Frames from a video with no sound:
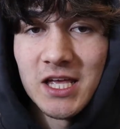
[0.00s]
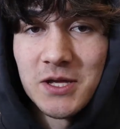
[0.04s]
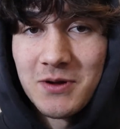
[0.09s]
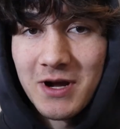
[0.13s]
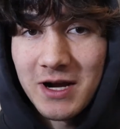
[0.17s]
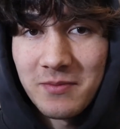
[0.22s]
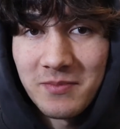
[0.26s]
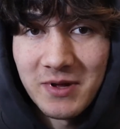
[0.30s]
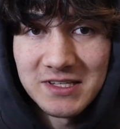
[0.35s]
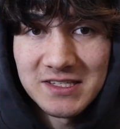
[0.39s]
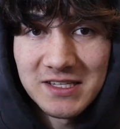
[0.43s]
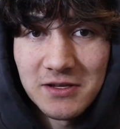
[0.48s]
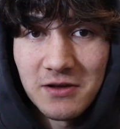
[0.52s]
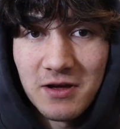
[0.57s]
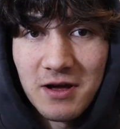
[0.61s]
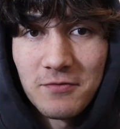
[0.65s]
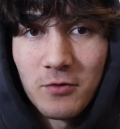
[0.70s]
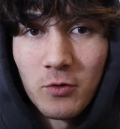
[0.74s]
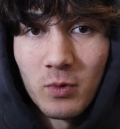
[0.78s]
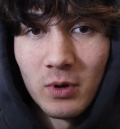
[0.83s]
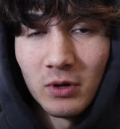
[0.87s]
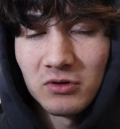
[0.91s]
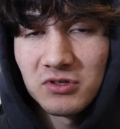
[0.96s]
He recommends that you
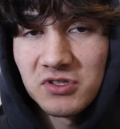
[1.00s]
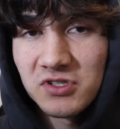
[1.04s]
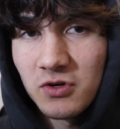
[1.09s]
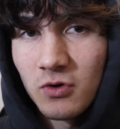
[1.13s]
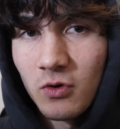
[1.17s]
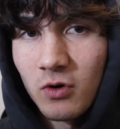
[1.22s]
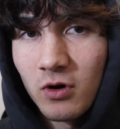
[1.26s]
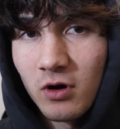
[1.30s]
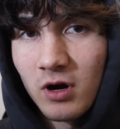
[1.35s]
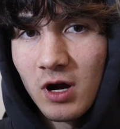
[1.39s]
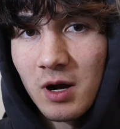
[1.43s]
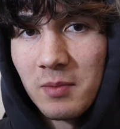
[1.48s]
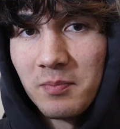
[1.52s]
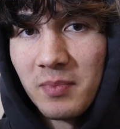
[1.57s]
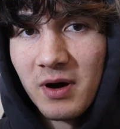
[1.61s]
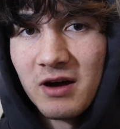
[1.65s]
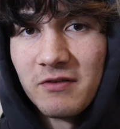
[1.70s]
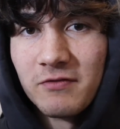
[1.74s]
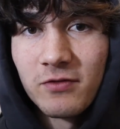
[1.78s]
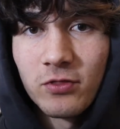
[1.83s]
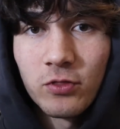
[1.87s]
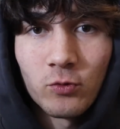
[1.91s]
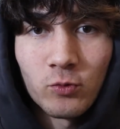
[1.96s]
have a Wilks score
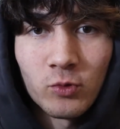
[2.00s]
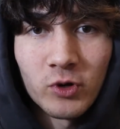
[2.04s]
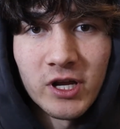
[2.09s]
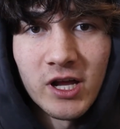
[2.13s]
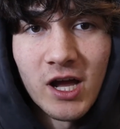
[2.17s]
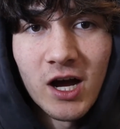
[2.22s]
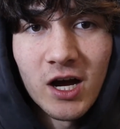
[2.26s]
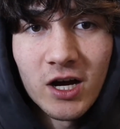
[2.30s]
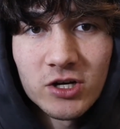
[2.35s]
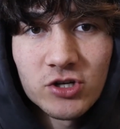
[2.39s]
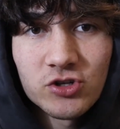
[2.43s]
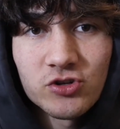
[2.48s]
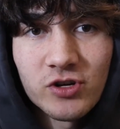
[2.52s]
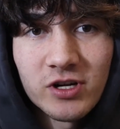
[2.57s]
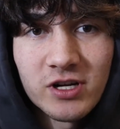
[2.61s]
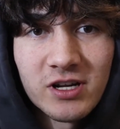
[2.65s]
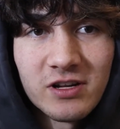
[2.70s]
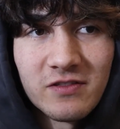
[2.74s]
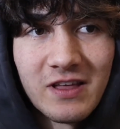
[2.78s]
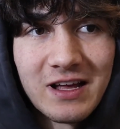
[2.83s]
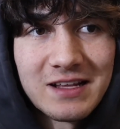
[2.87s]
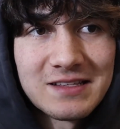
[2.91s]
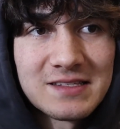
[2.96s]
above three
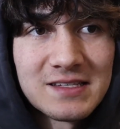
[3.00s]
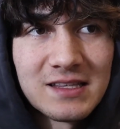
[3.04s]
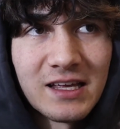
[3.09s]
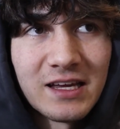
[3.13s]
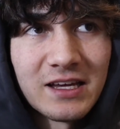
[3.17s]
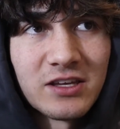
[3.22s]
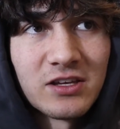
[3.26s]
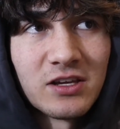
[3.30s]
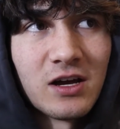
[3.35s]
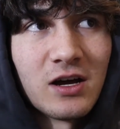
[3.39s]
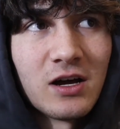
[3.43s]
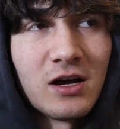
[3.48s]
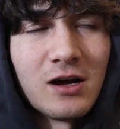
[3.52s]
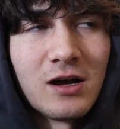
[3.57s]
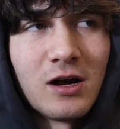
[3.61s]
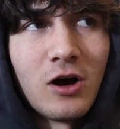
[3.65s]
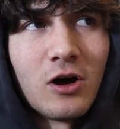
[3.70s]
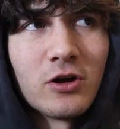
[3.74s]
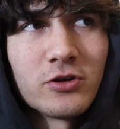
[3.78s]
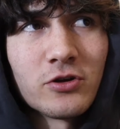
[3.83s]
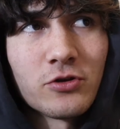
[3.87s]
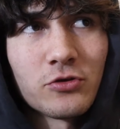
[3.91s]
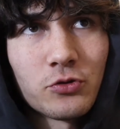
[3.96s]
hundred. That's like
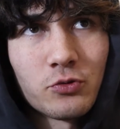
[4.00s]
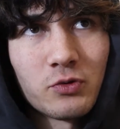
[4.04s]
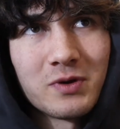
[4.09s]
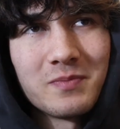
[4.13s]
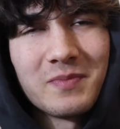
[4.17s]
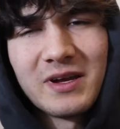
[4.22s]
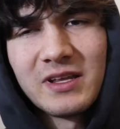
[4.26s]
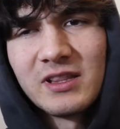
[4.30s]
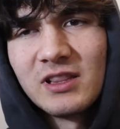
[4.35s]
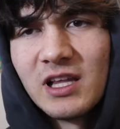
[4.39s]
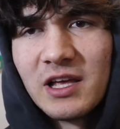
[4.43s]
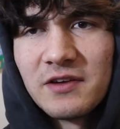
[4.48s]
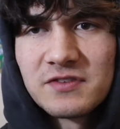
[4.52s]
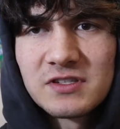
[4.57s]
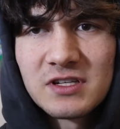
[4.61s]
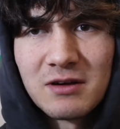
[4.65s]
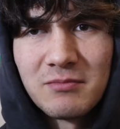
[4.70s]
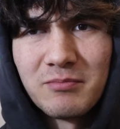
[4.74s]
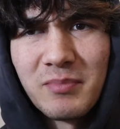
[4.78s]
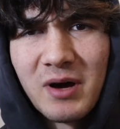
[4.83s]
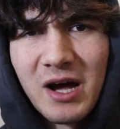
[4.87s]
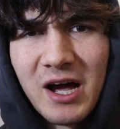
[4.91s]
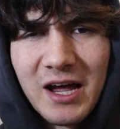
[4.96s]
uh, your three main lifts
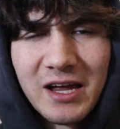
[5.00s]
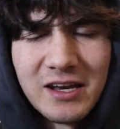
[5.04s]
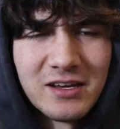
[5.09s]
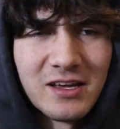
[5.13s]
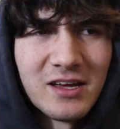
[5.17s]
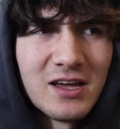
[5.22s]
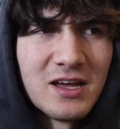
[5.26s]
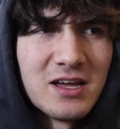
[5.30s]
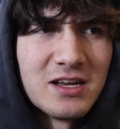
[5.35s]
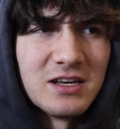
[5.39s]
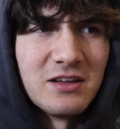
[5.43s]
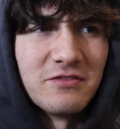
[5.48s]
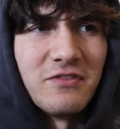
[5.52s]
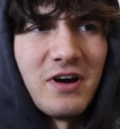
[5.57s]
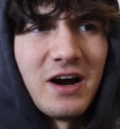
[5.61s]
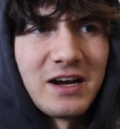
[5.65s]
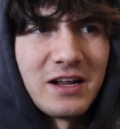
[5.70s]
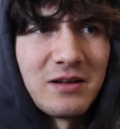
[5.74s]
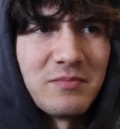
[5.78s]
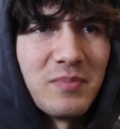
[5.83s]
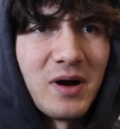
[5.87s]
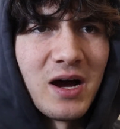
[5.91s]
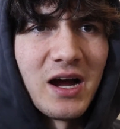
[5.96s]
combined
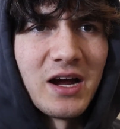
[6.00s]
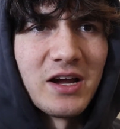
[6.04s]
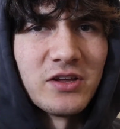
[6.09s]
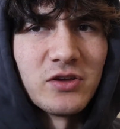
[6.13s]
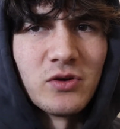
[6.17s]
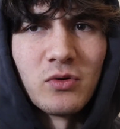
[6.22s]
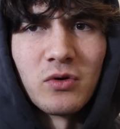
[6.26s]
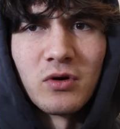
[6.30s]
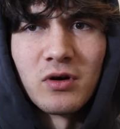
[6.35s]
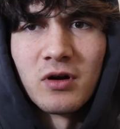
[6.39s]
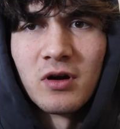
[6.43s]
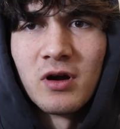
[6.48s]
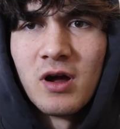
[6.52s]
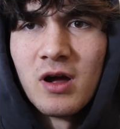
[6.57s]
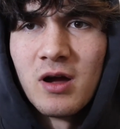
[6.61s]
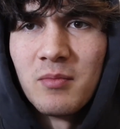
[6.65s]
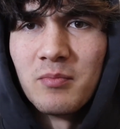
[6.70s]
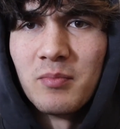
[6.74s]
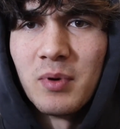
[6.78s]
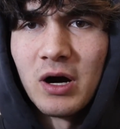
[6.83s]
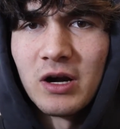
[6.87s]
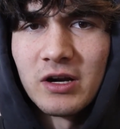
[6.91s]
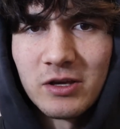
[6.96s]
divided by your
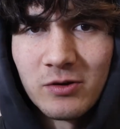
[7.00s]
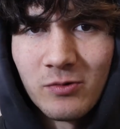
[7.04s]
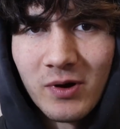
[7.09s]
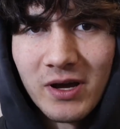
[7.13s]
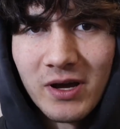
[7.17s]
body